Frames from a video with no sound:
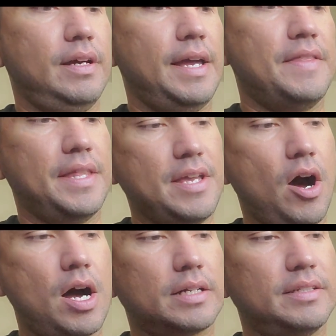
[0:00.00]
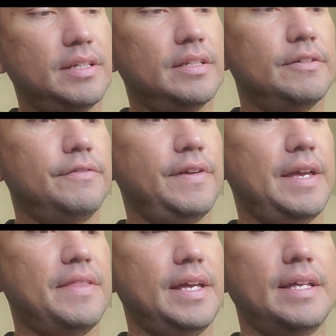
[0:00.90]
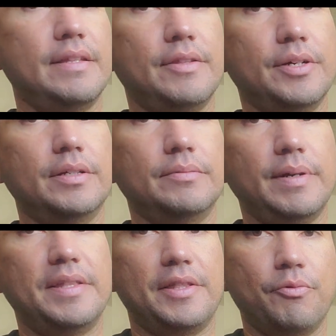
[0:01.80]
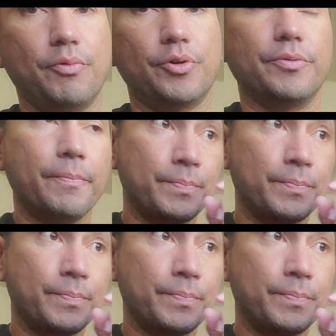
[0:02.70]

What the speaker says: and then the octave, and then the root.